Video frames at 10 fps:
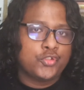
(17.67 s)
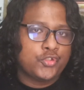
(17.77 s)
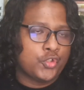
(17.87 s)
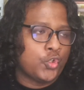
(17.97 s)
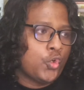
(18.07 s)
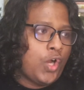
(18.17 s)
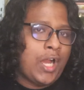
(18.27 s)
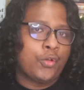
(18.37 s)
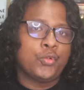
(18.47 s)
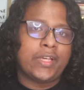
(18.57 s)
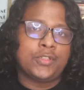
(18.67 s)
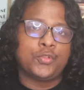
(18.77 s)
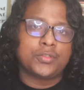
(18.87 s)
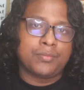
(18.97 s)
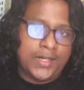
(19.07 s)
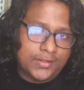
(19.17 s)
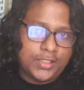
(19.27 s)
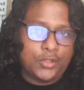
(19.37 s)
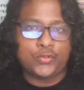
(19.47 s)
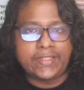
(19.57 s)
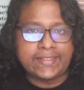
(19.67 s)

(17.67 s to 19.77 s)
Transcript: show how you can use Markdown